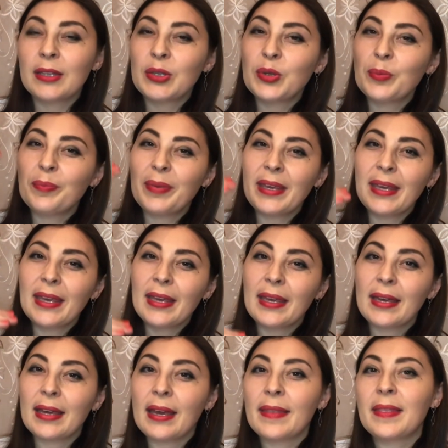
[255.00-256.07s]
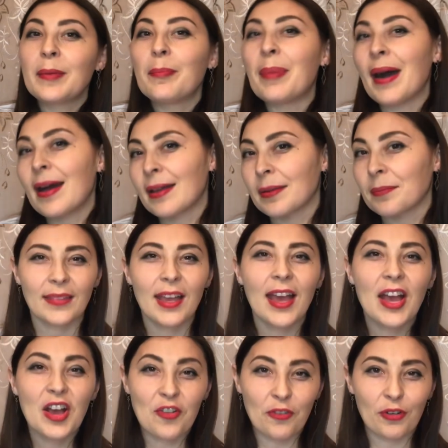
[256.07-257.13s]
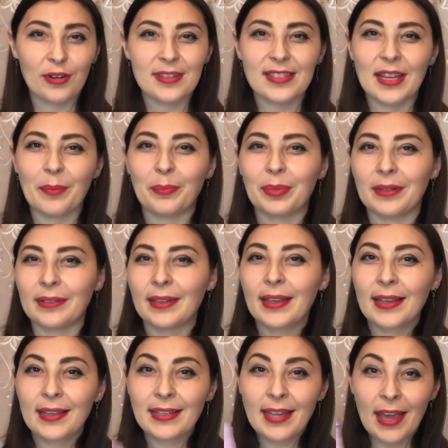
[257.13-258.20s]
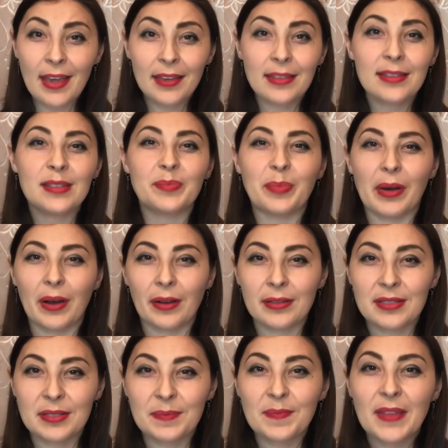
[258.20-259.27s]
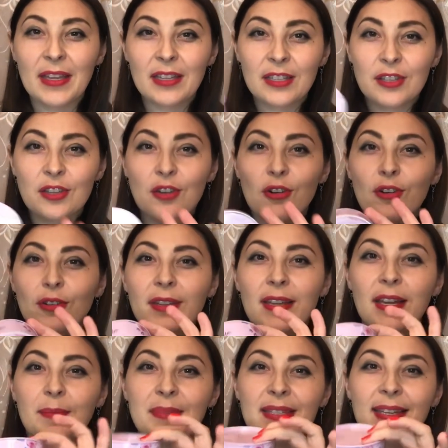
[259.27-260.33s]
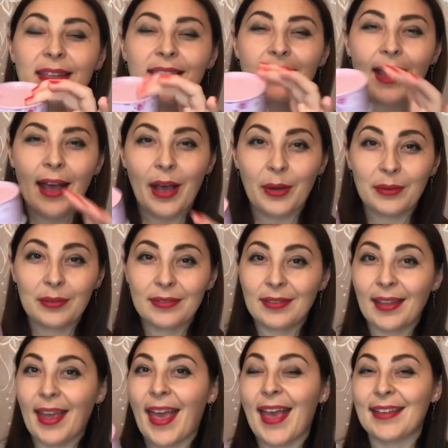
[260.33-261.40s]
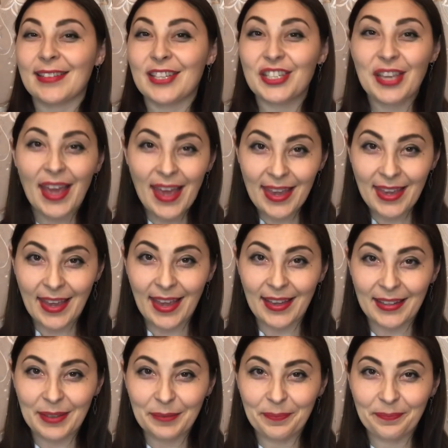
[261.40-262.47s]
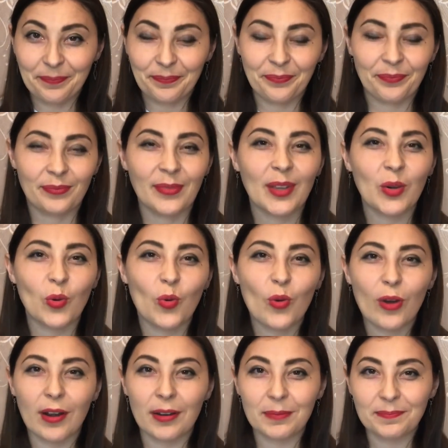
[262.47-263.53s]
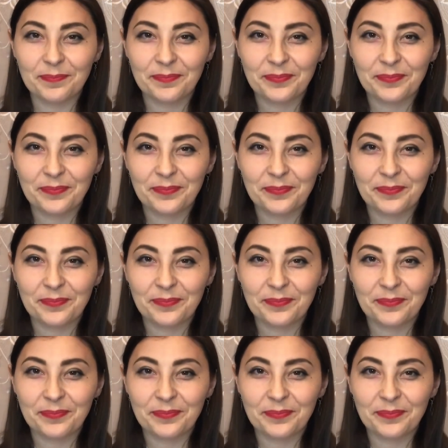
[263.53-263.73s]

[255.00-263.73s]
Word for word: to be at the bottom. For example, take this box, turn it upside down, and shake it. Or,